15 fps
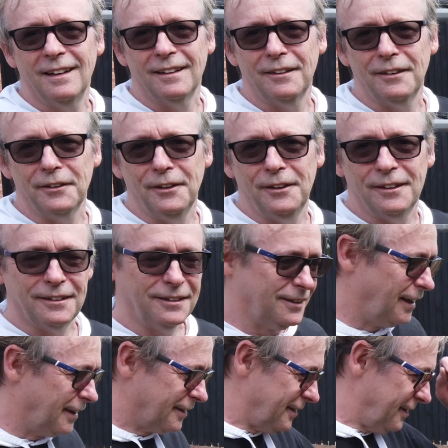I don't know. It's
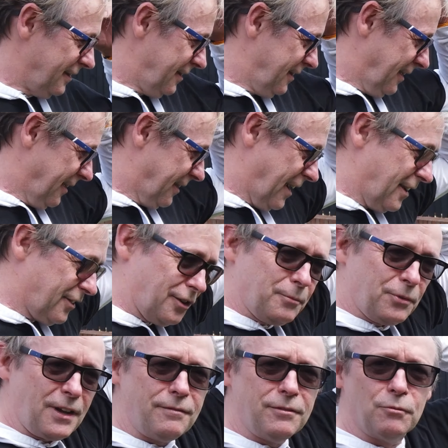like
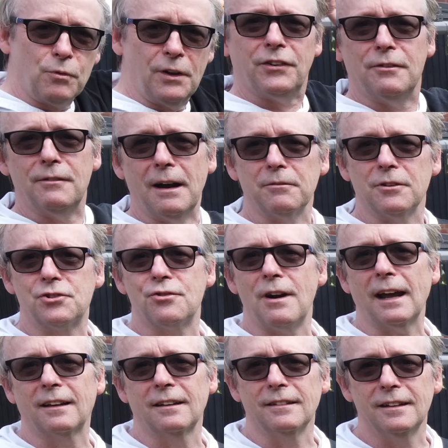Caterham 7 whizzing round a
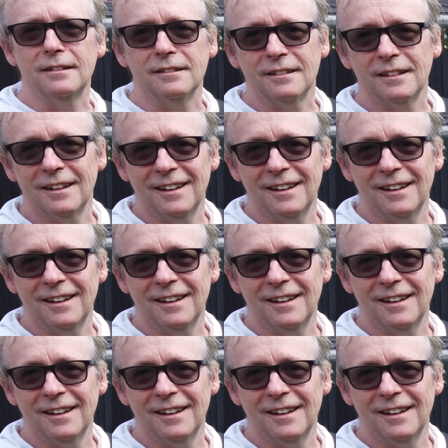track and then